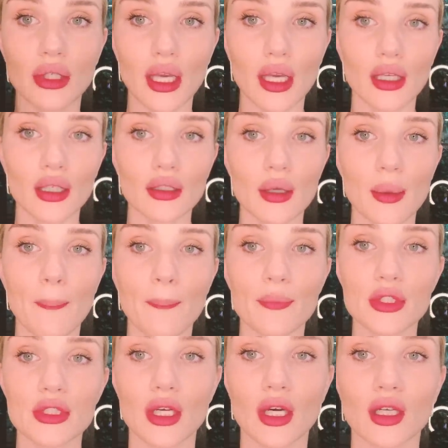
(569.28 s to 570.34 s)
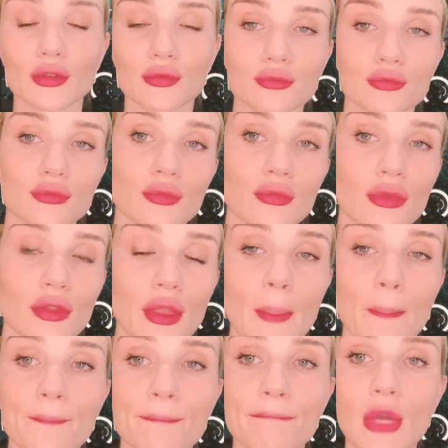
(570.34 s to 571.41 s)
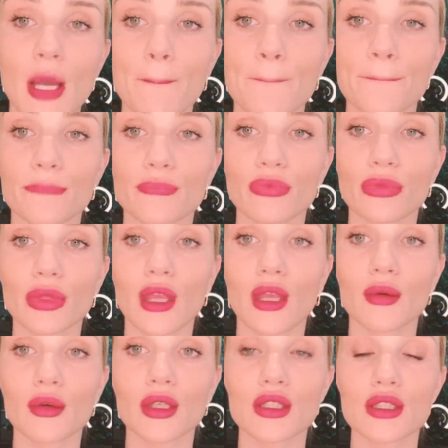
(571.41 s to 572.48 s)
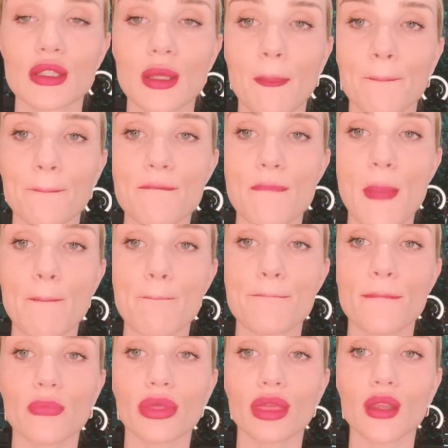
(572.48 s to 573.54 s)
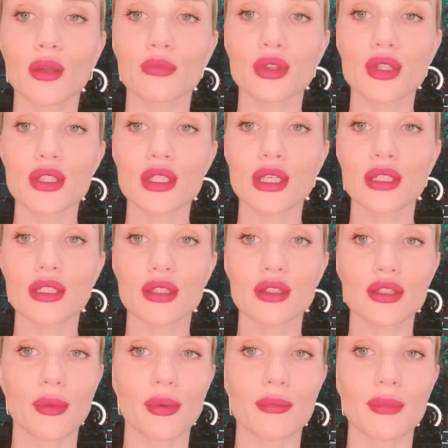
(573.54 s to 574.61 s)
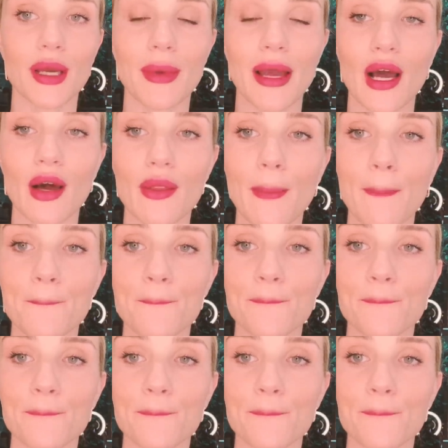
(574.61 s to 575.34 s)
Okay, so now I'm gonna just push it into the top of my mouth.